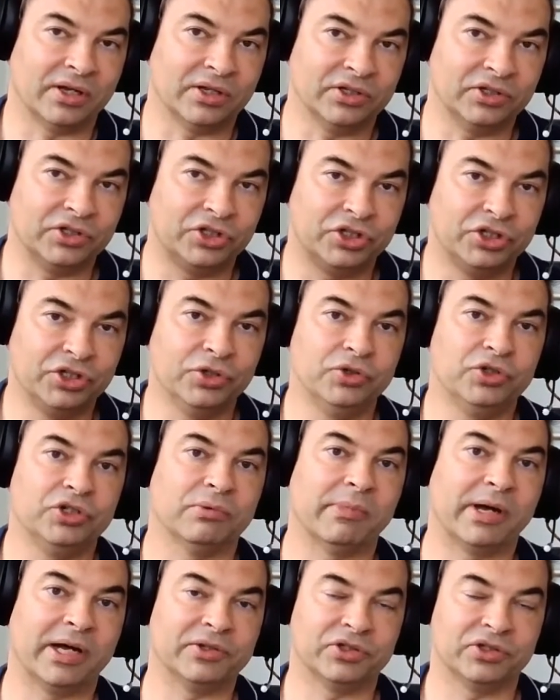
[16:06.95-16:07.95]
huge
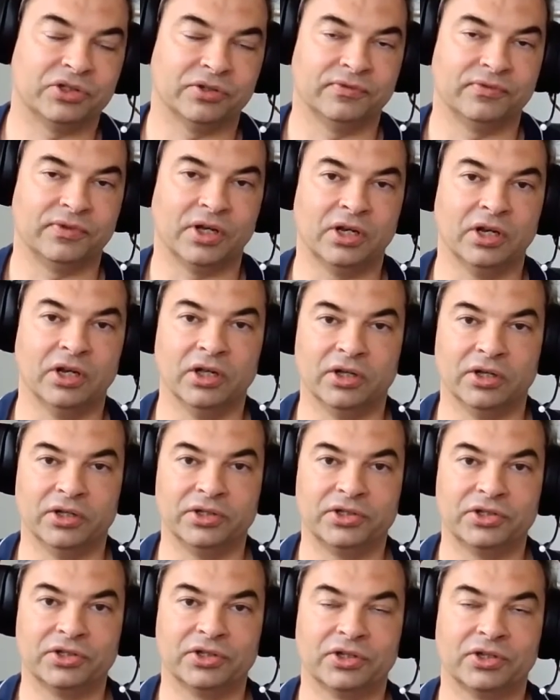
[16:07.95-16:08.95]
amounts of
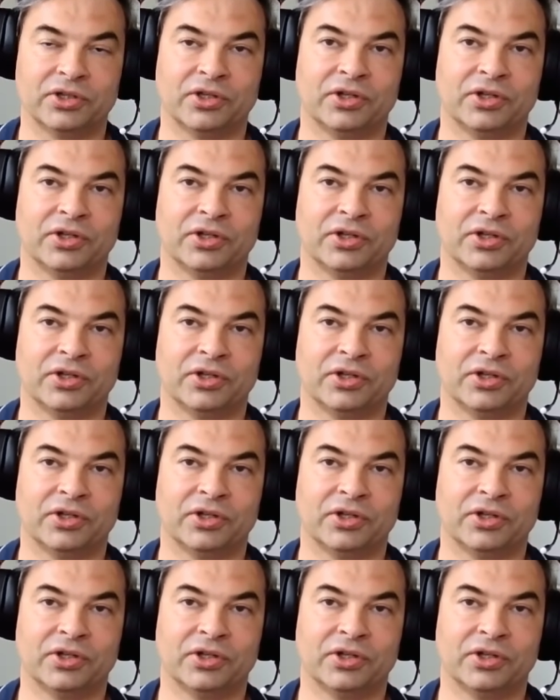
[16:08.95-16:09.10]
alerts